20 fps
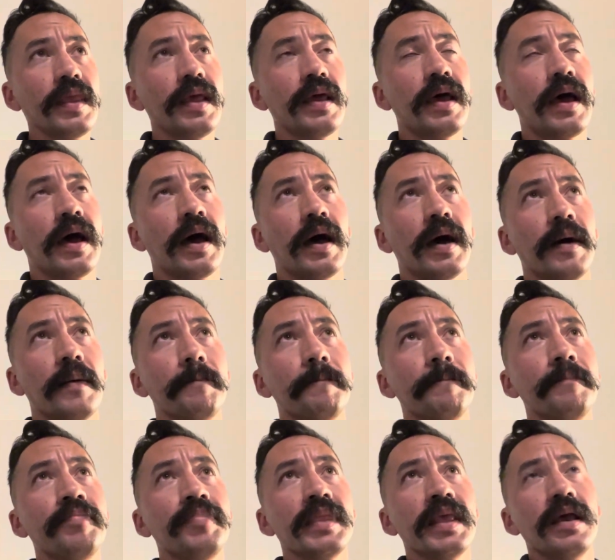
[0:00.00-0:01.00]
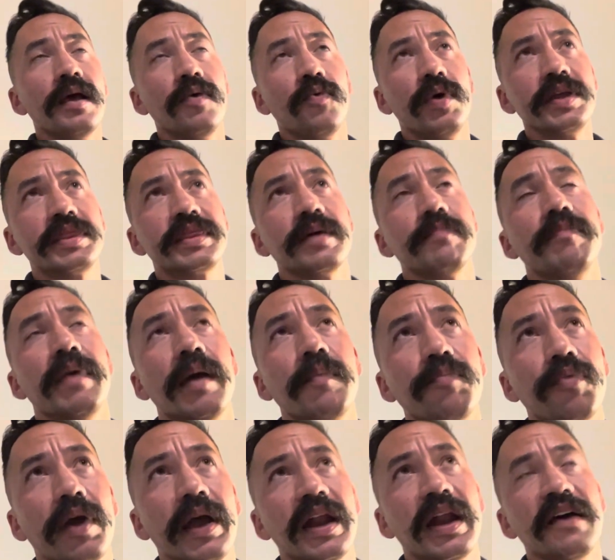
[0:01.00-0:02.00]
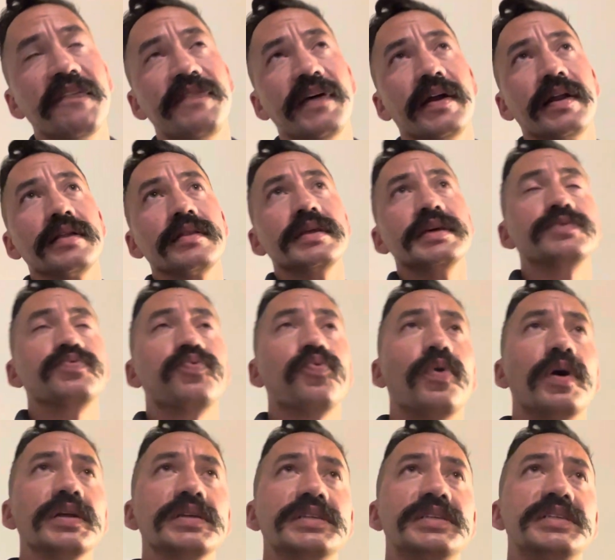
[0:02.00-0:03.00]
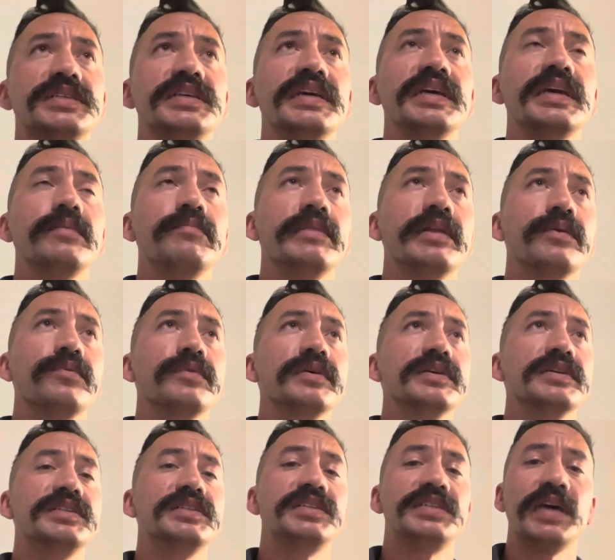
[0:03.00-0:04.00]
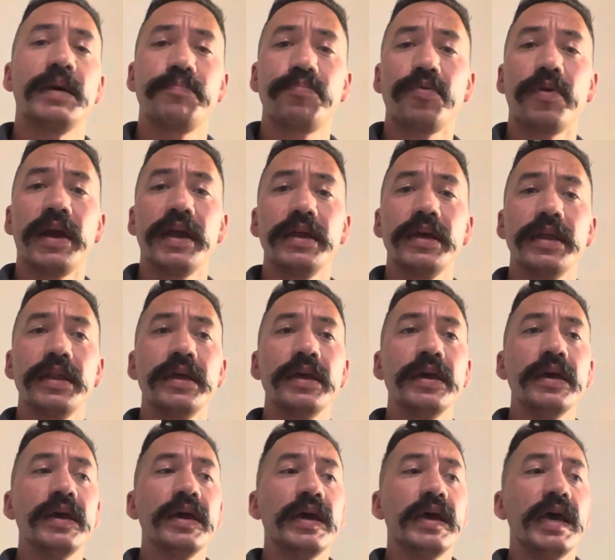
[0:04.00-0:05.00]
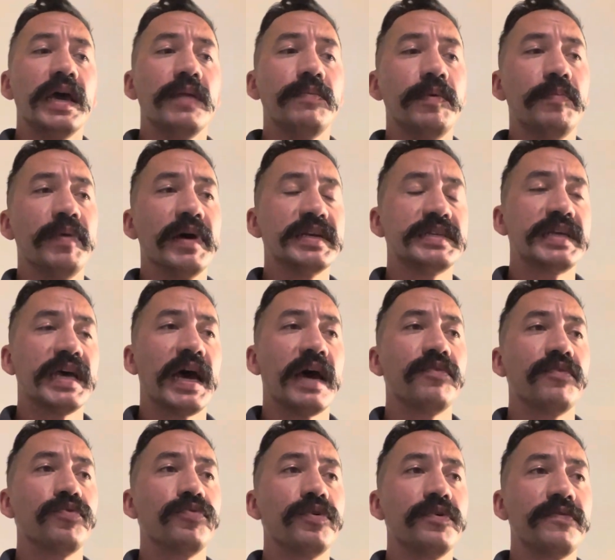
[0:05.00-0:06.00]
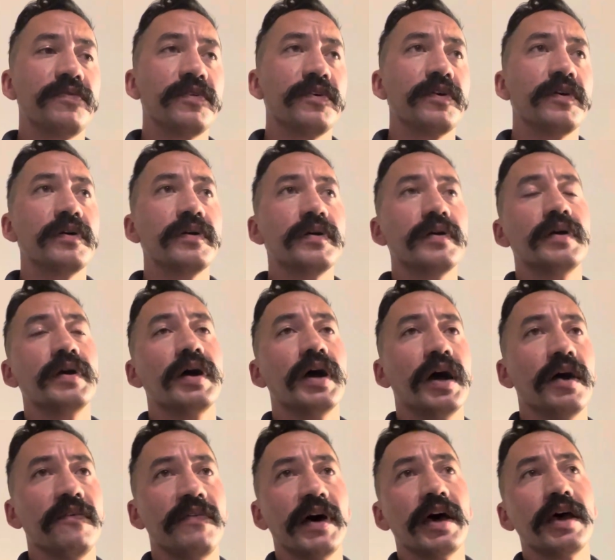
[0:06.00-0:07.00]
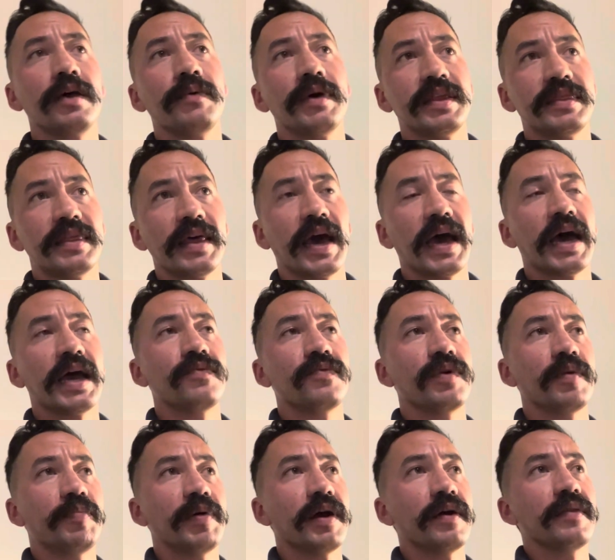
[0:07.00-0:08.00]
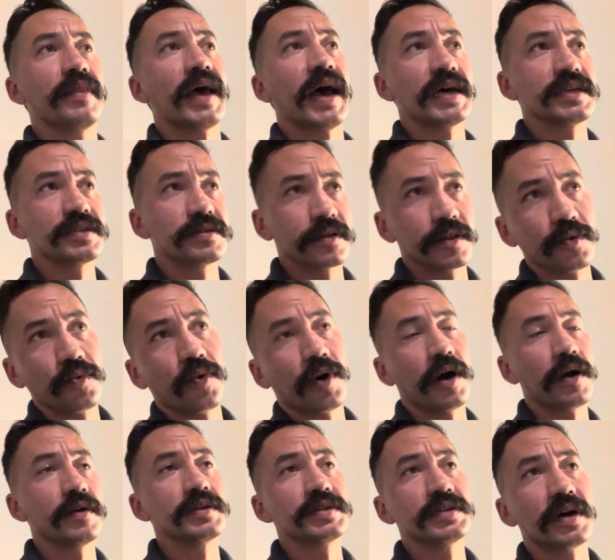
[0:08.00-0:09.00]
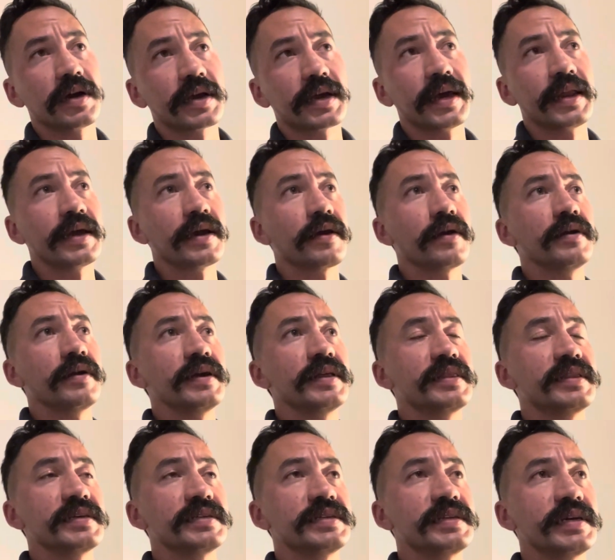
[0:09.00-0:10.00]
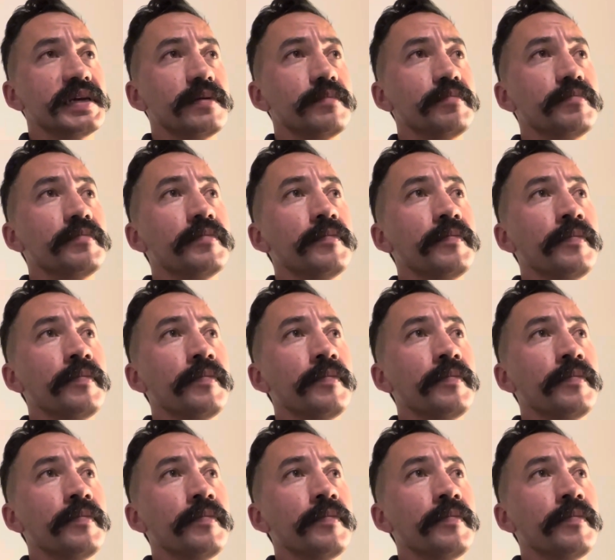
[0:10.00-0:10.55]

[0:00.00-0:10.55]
With the membrane, I found at least one seam that was separated. It'd be best to have a roofer evaluate that and repair that so that water's not getting underneath the seam.